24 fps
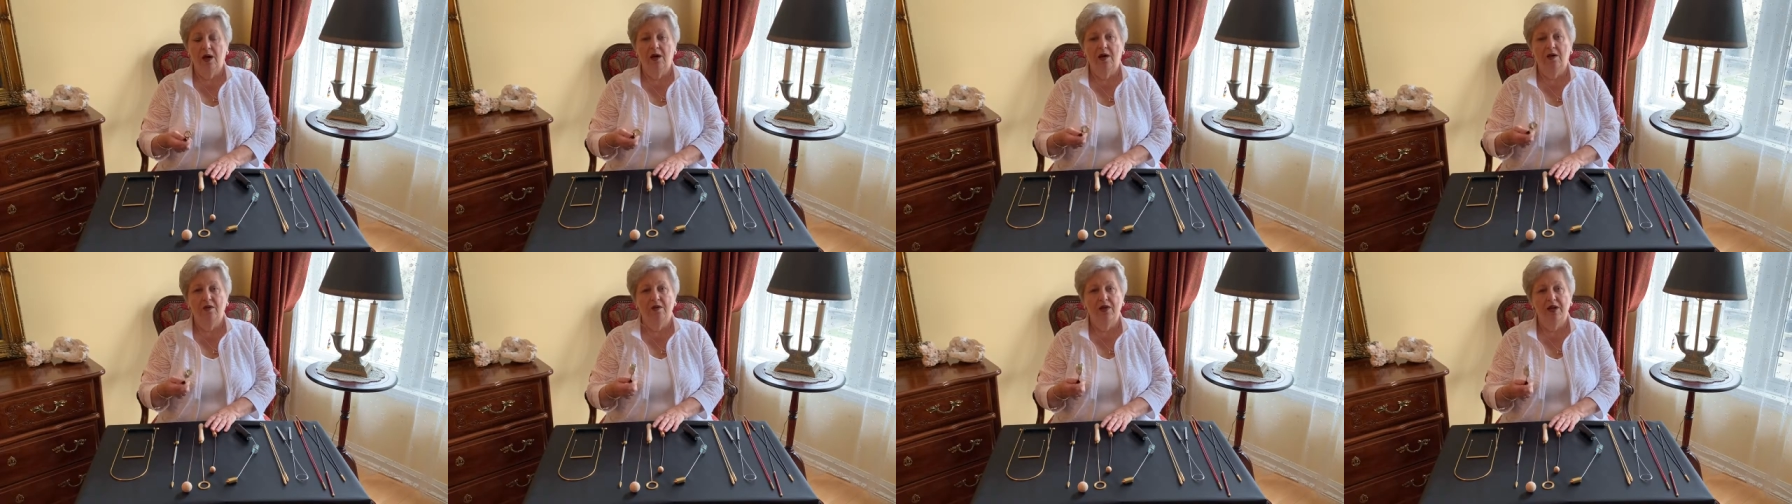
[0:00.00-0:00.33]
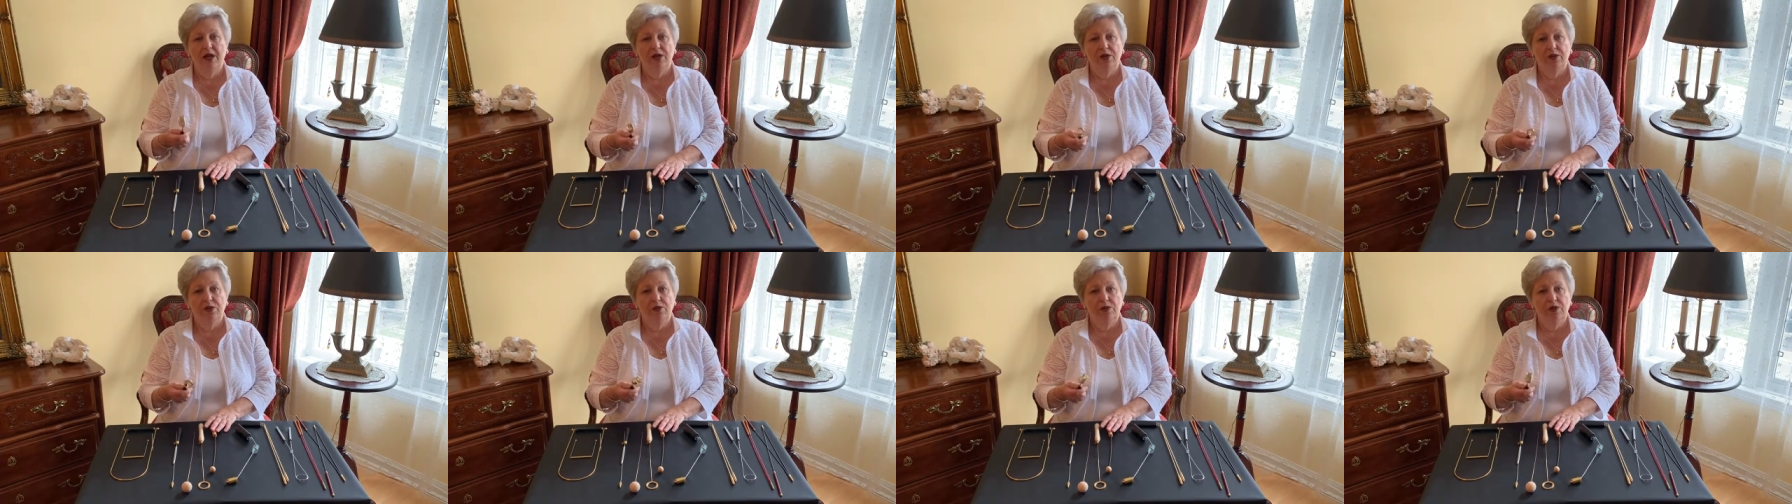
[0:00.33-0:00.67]

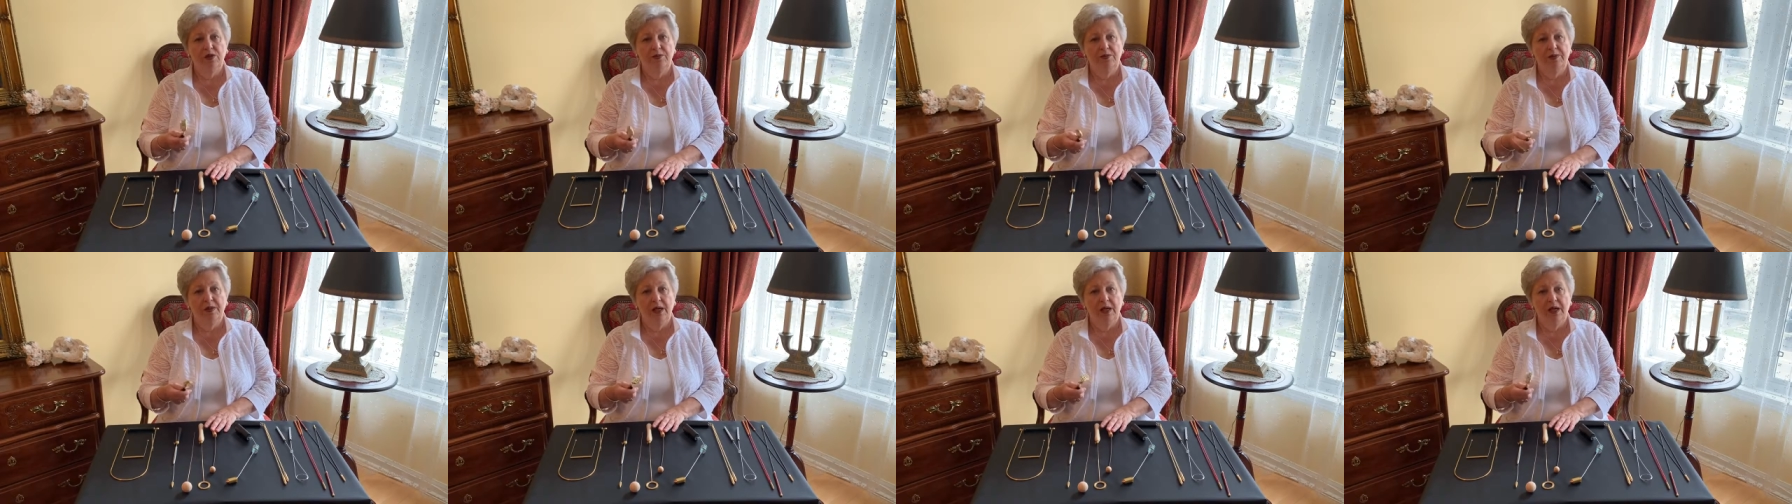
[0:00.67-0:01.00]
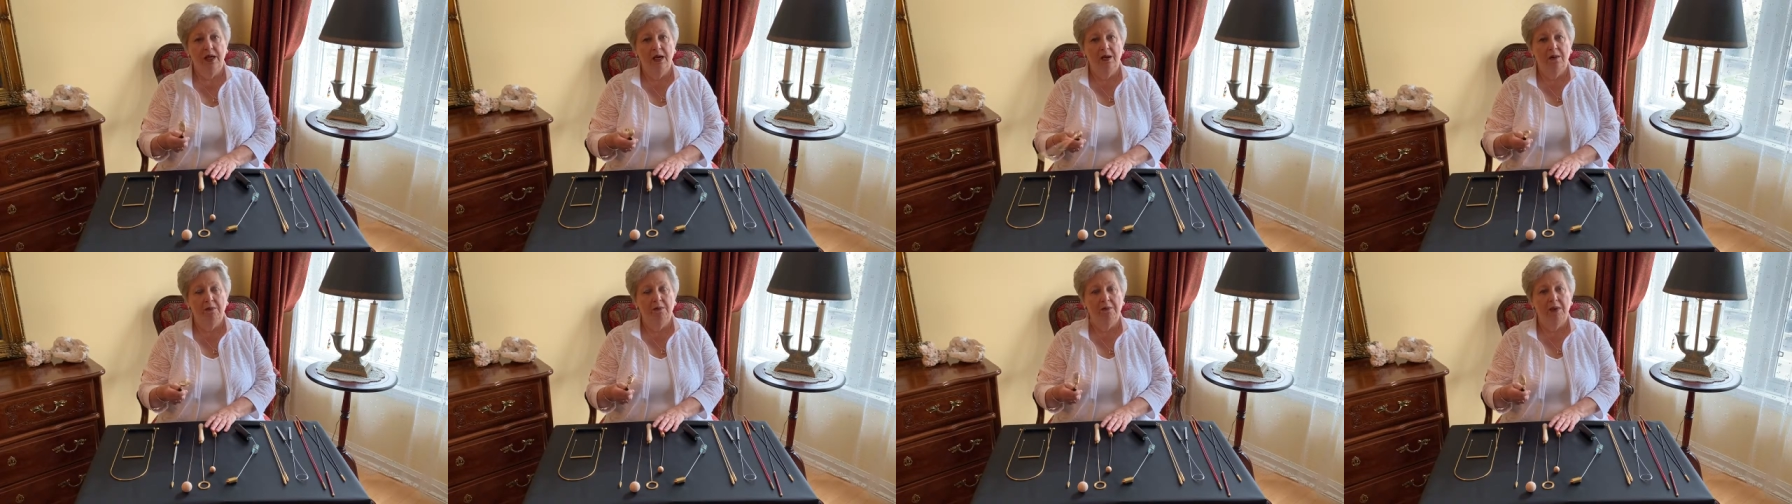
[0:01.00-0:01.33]
that would
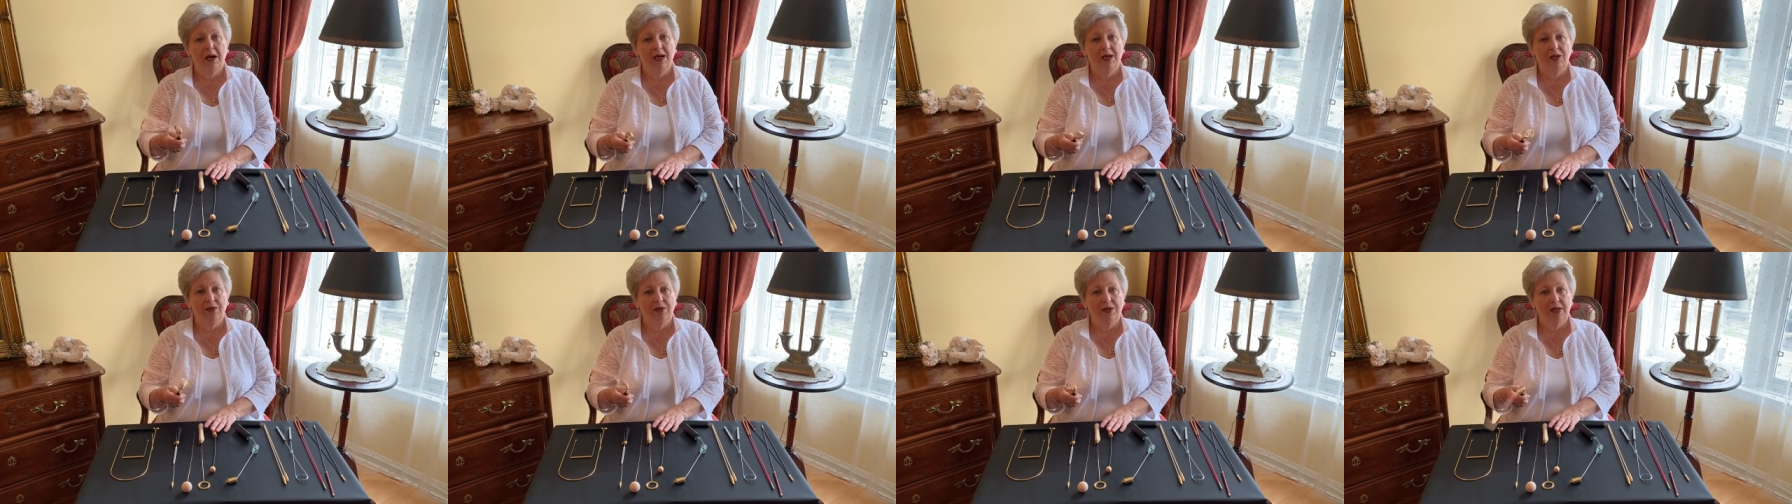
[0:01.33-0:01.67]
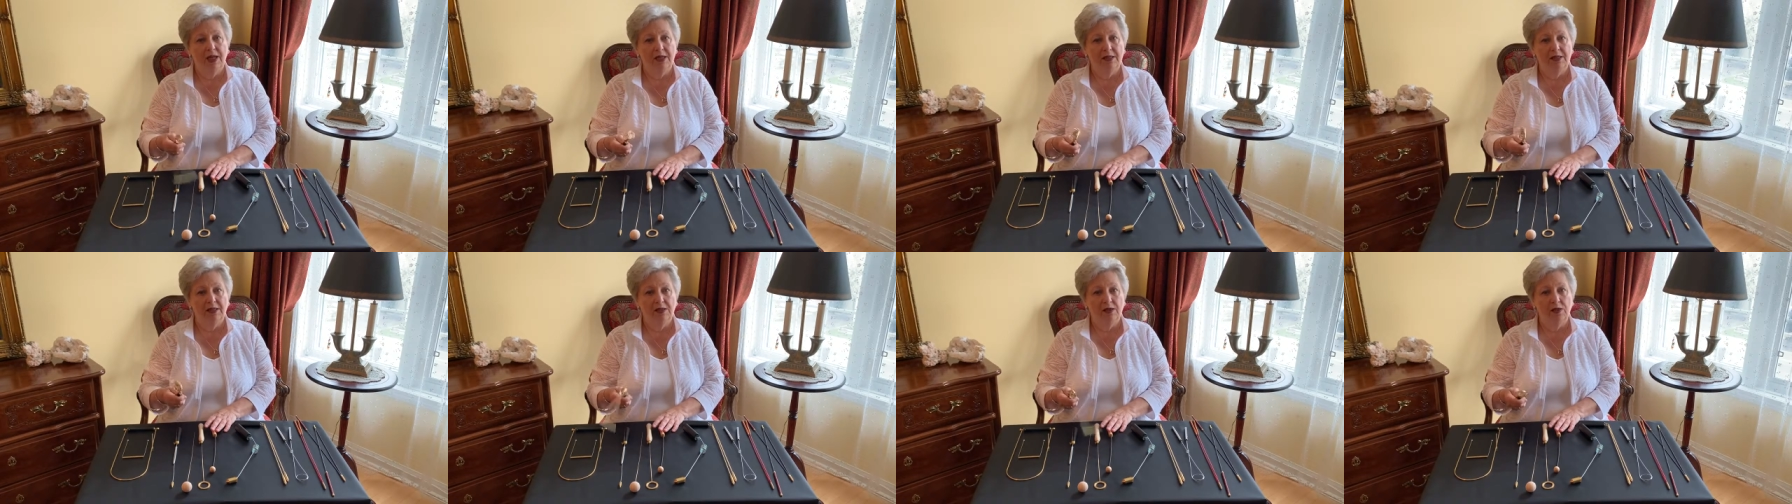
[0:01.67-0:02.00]
be
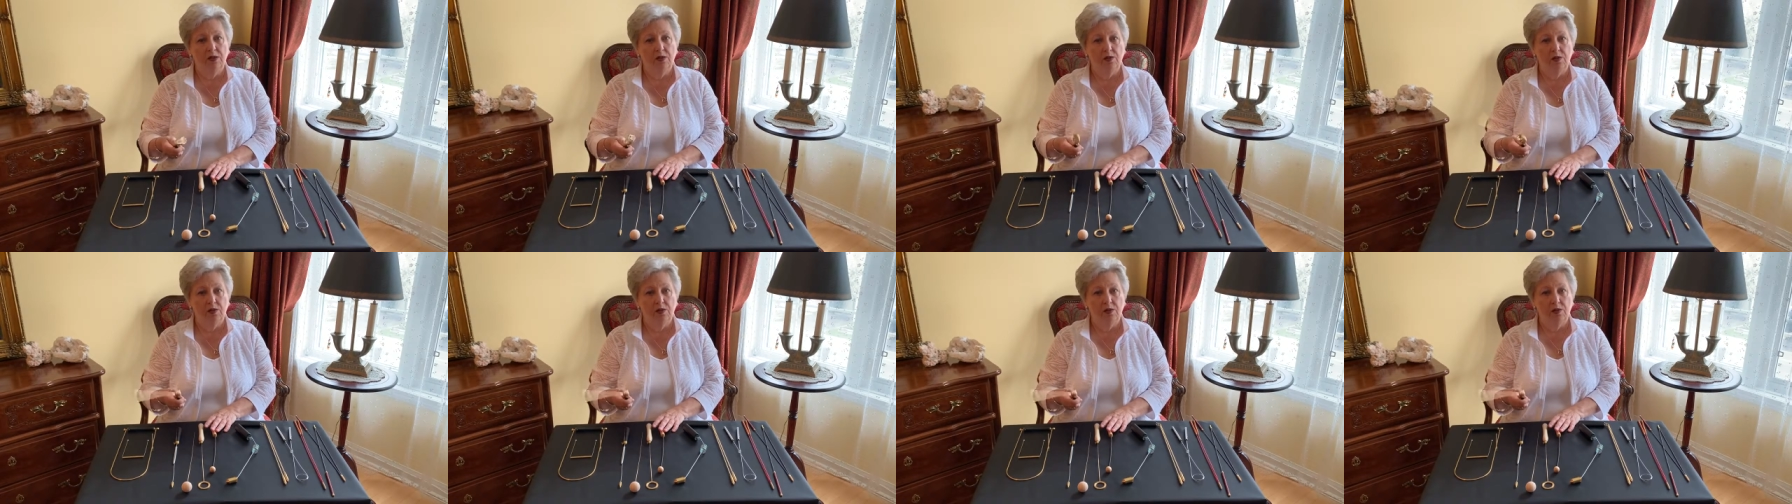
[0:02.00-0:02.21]
biotensor,